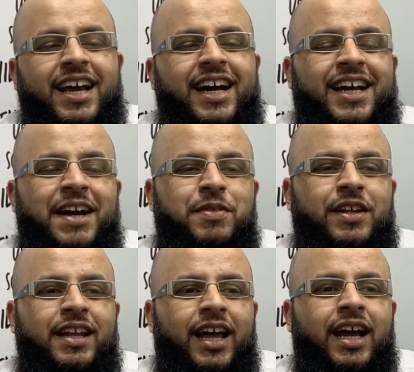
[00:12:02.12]

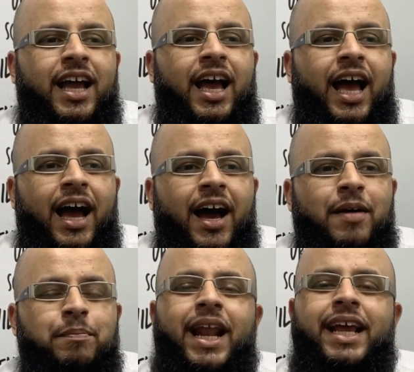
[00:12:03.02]
Alhamdulillah
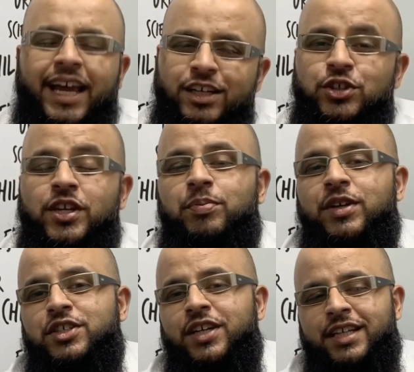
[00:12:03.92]
um, but again she
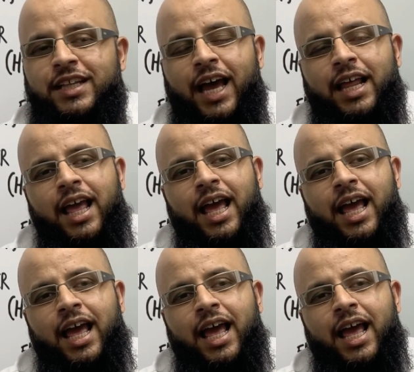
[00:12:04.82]
appreciated that